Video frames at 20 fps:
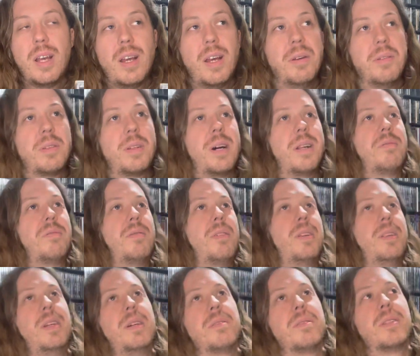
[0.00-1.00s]
It was kind of
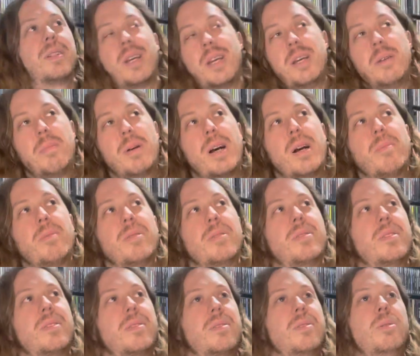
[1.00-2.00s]
funny. I was like, hey, mom, there's
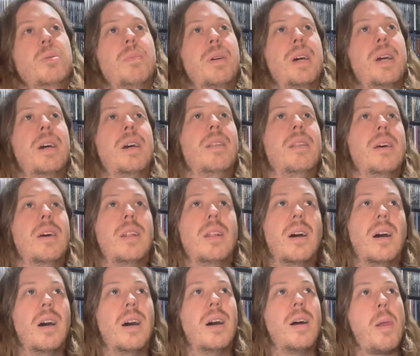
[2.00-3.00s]
this new band. And,
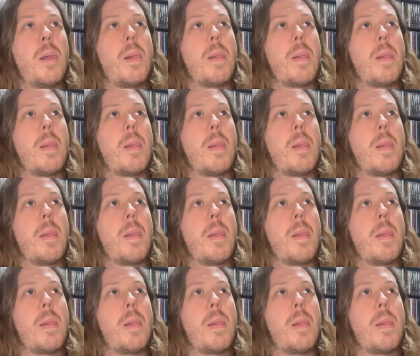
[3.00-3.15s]
uh,